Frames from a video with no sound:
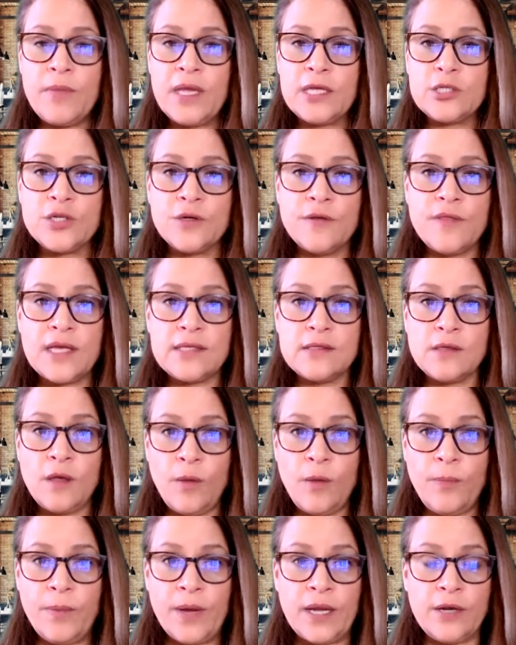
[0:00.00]
Make sure that's
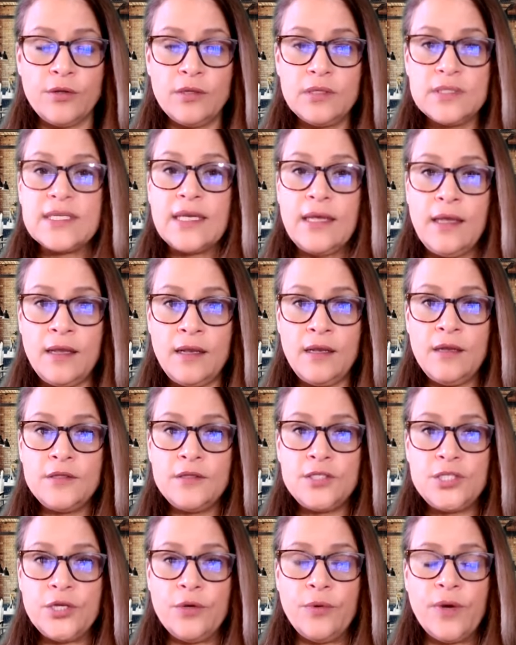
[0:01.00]
all bundled
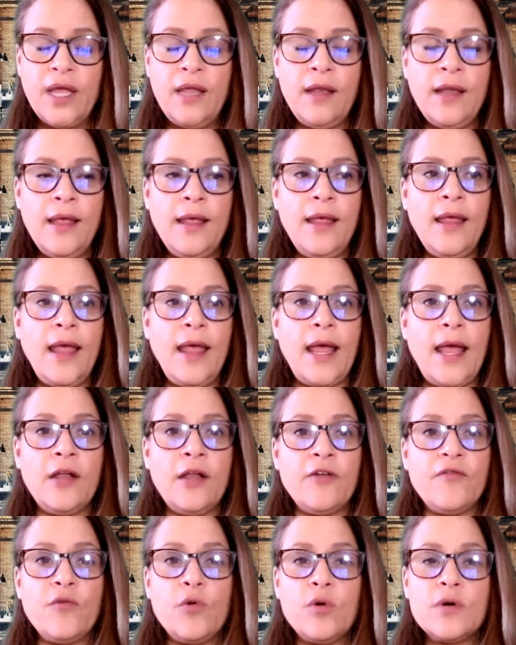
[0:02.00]
into it.
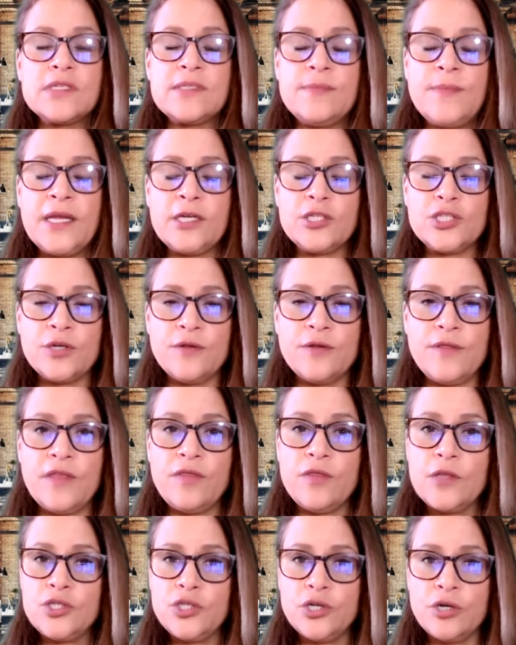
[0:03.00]
And of course, make sure
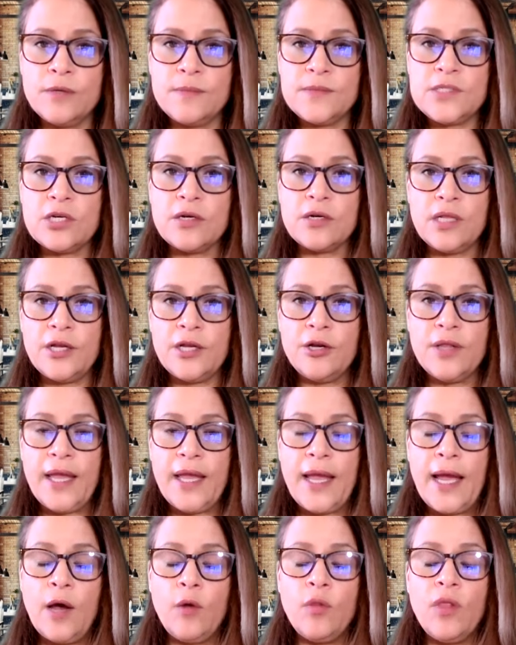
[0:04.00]
that the terms are
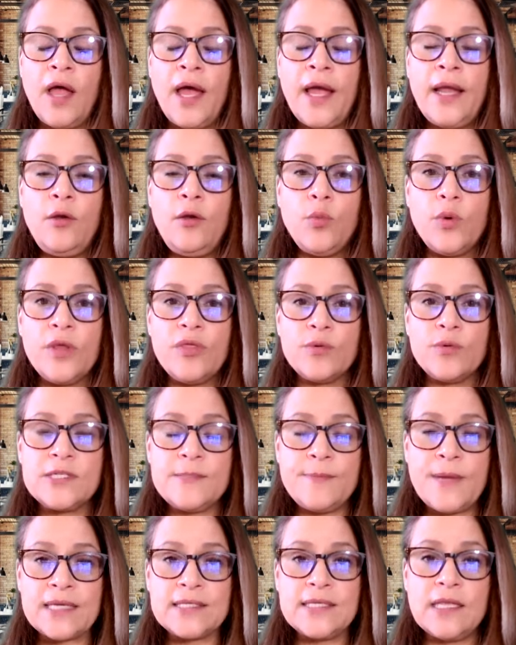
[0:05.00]
clearly outlined with
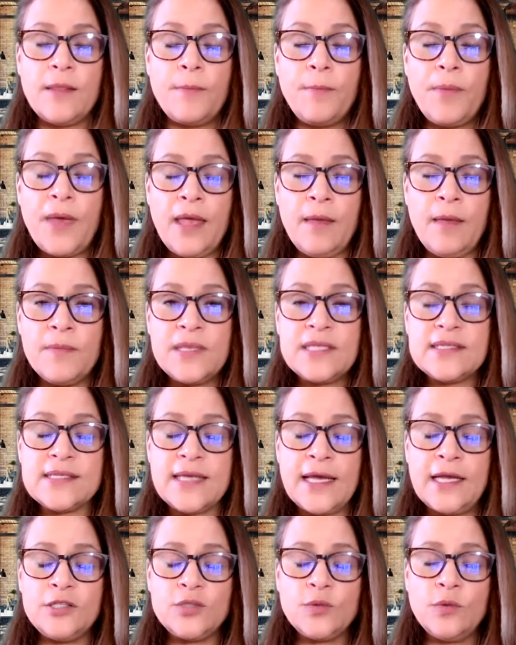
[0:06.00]
respect to the payment
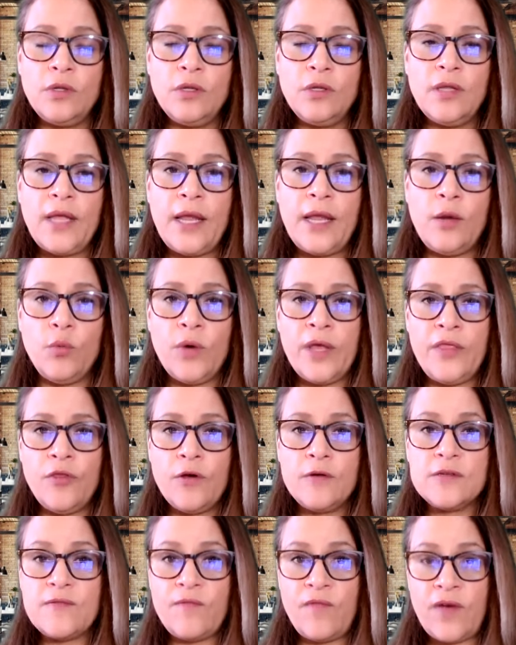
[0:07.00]
schedule and when
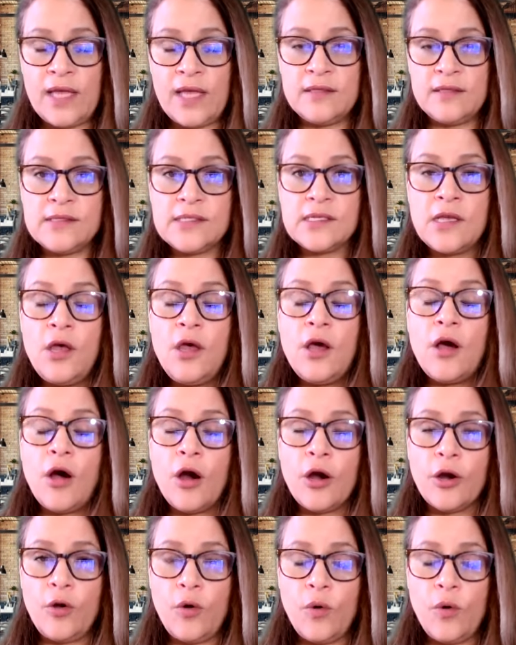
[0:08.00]
those funds
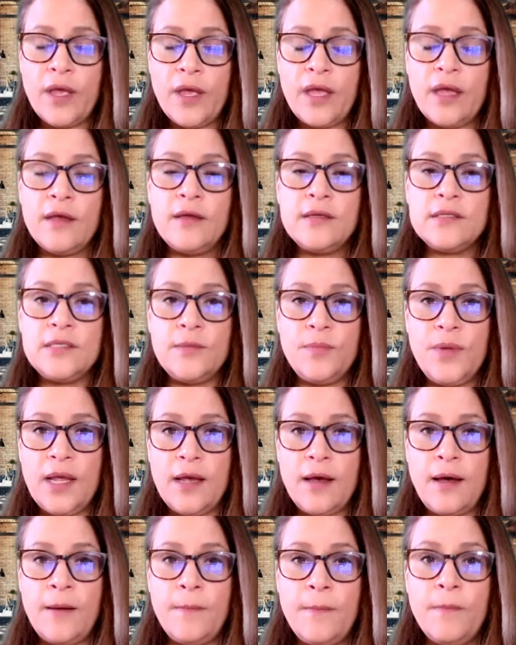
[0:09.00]
are going to
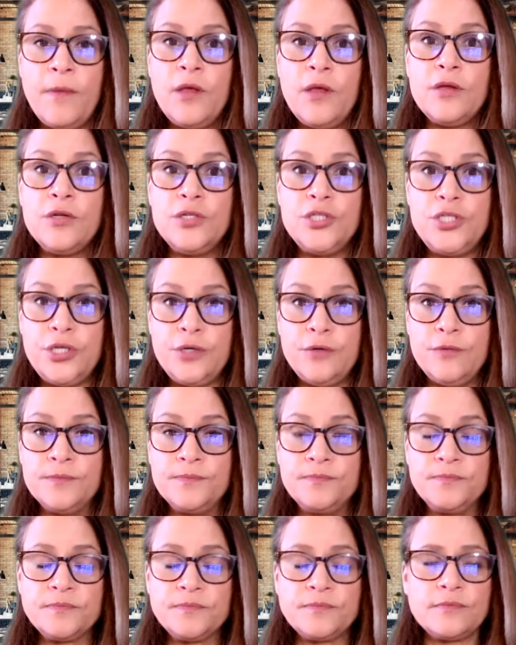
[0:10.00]
become due.